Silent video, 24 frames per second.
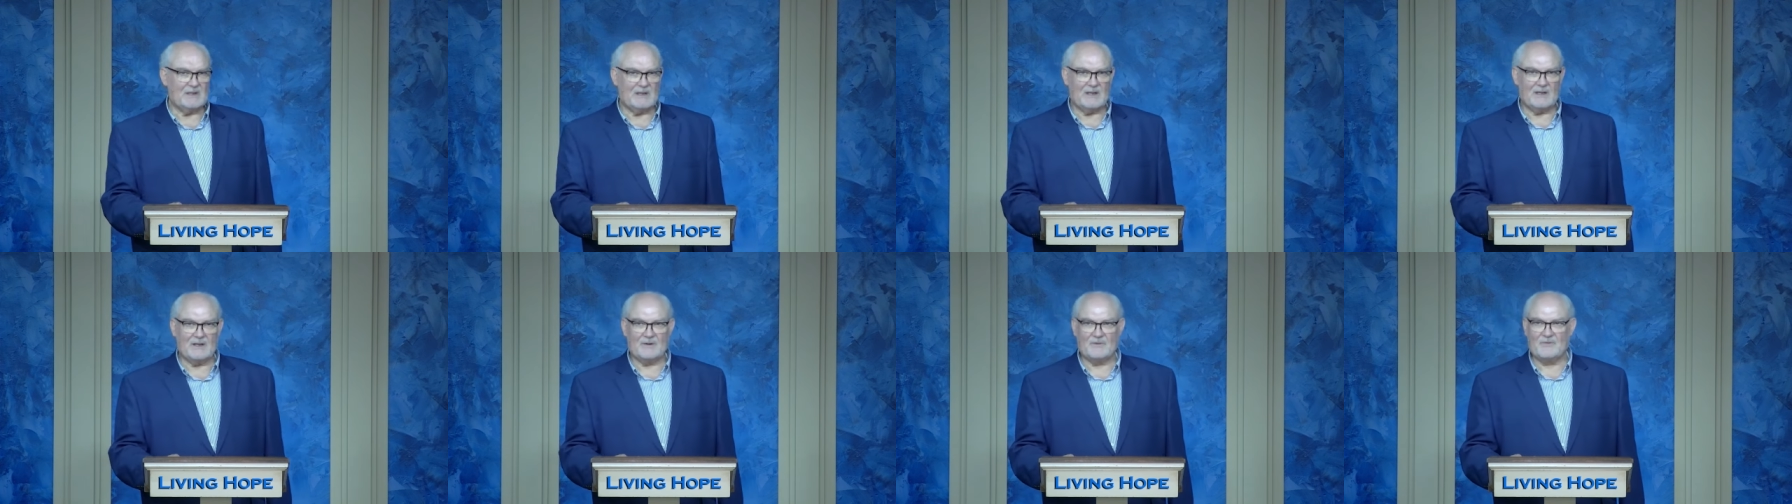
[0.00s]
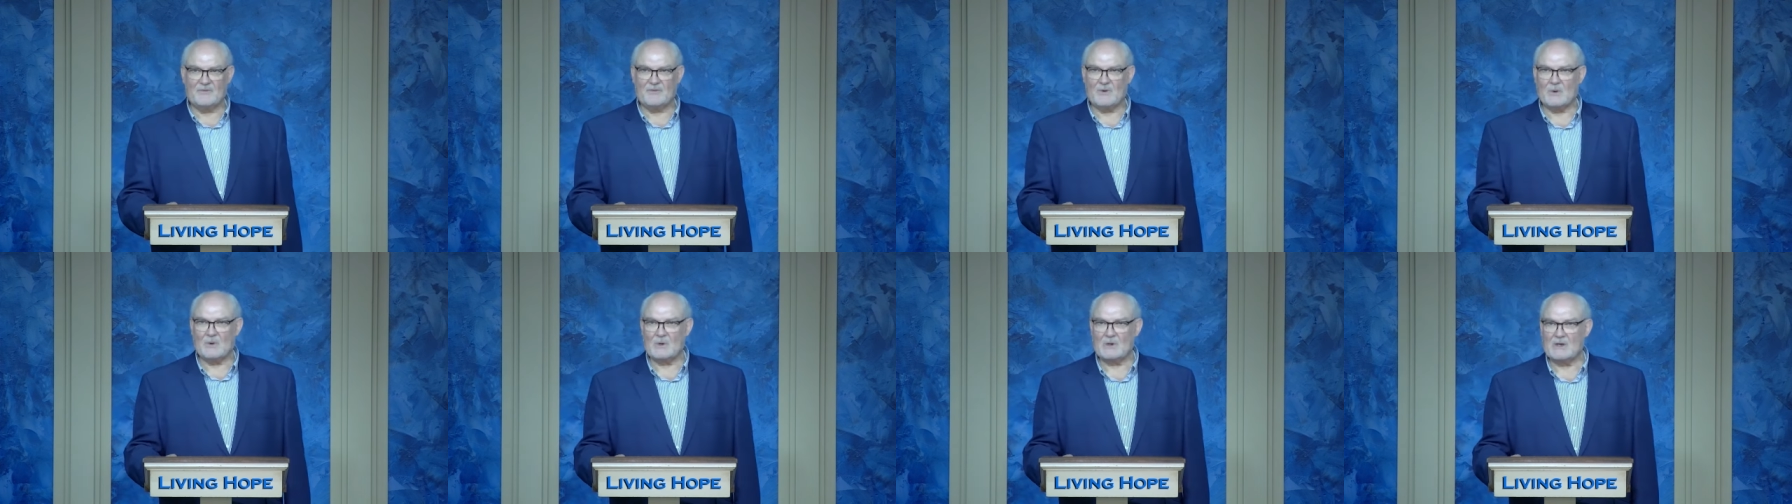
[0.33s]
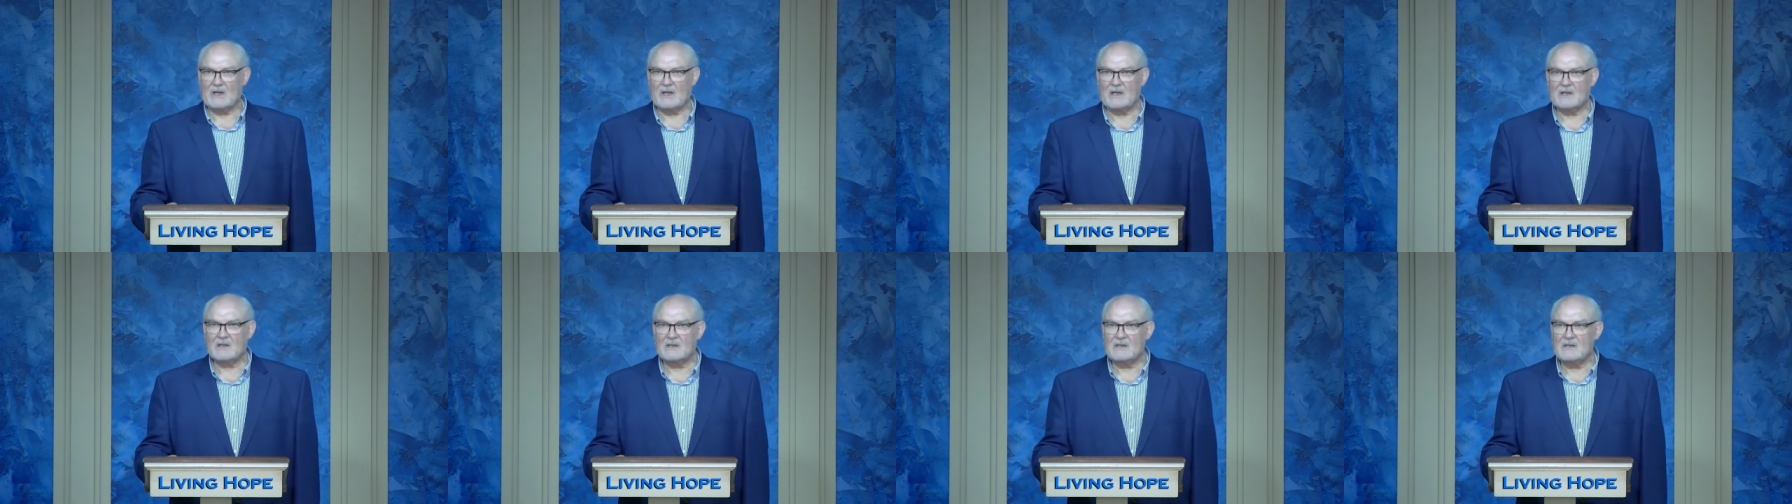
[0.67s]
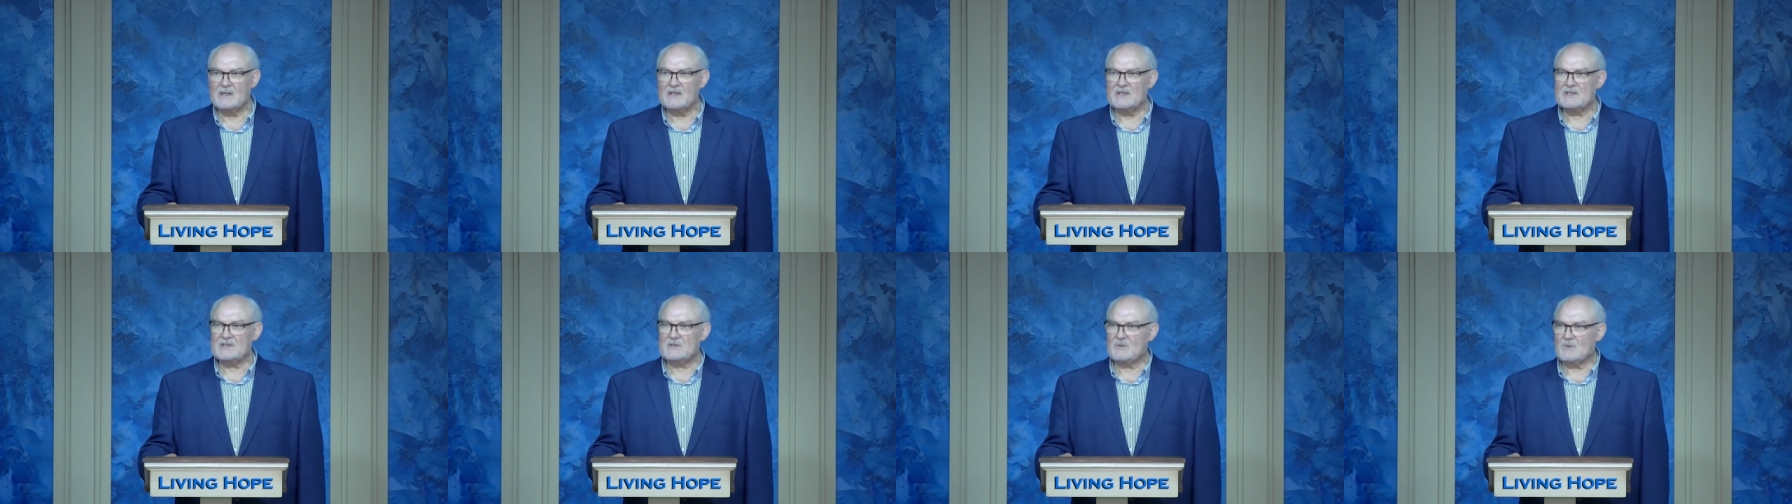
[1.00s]
uh, for at
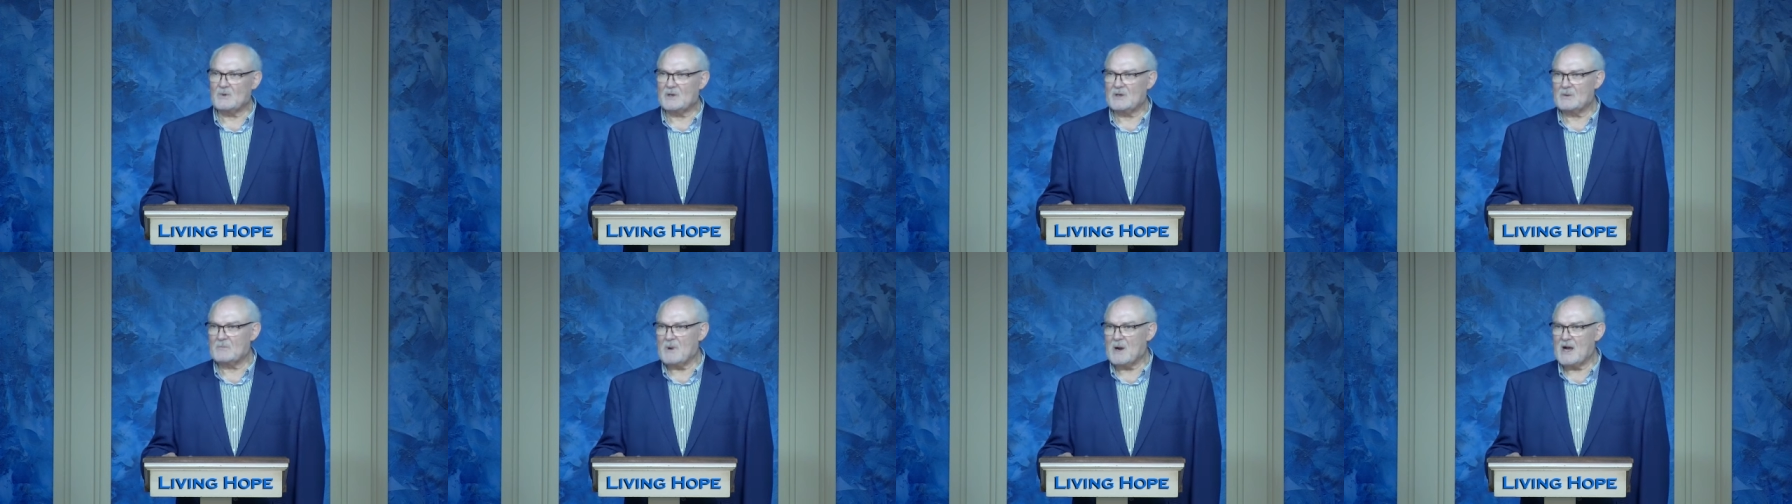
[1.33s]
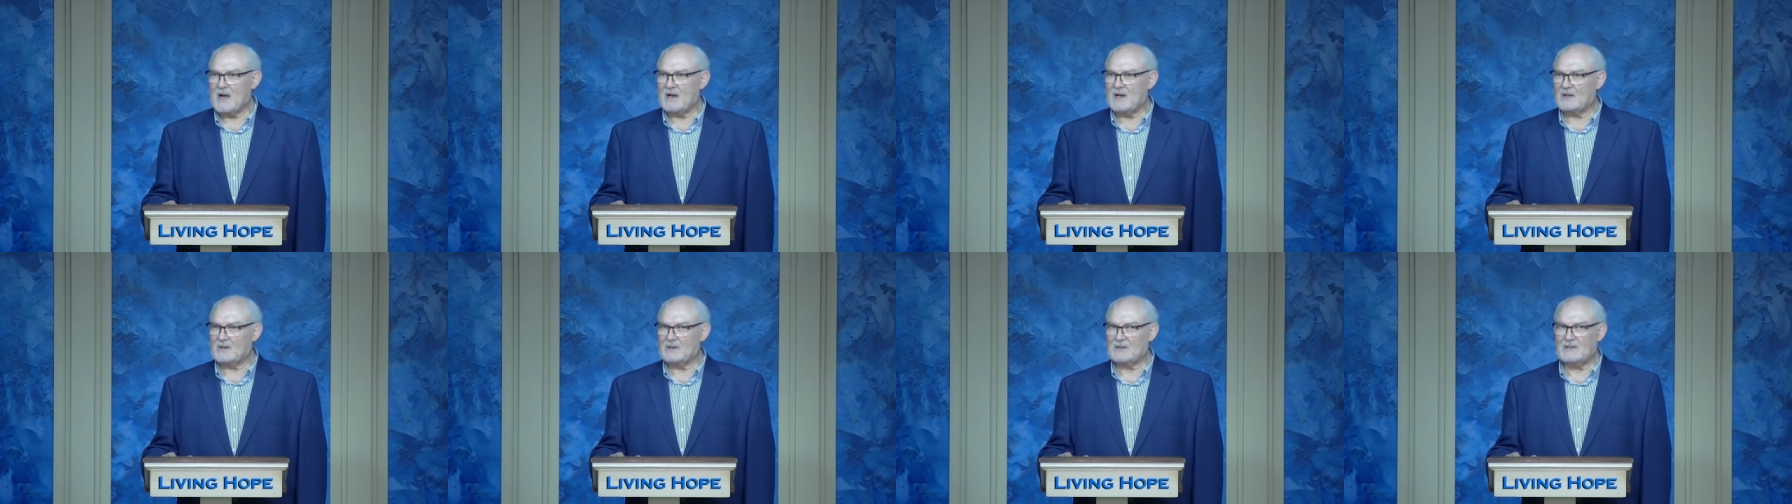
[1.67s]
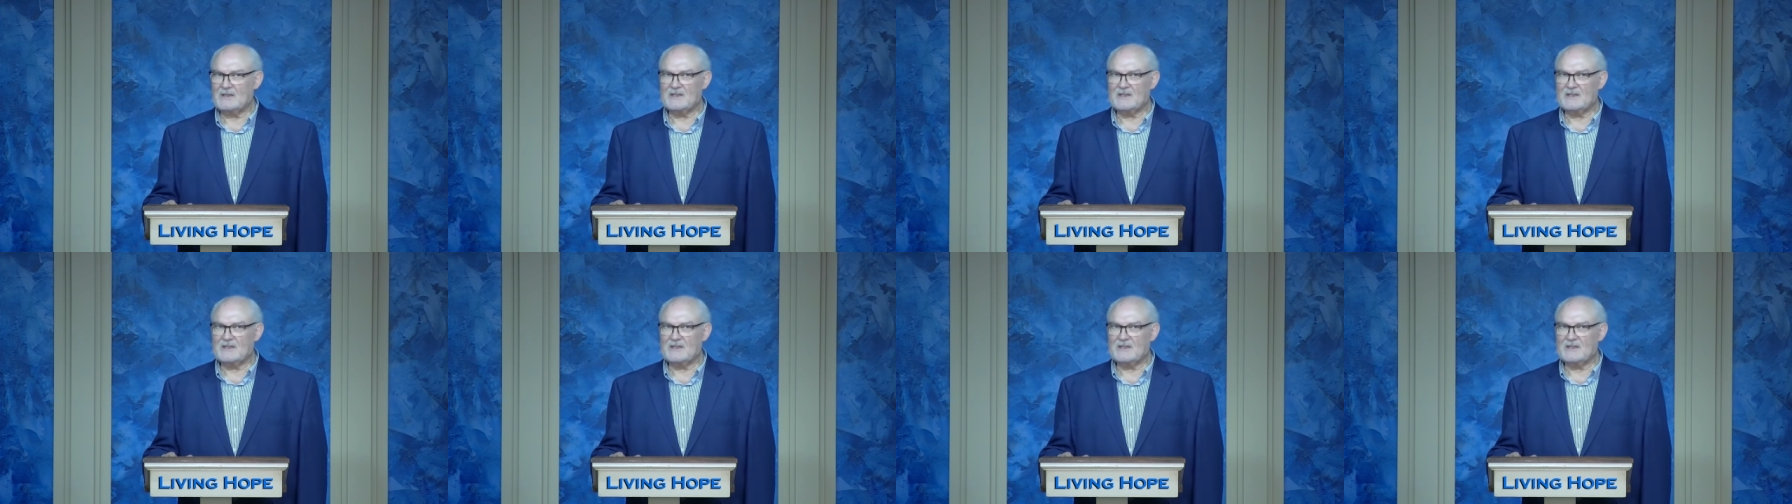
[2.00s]
least one mile.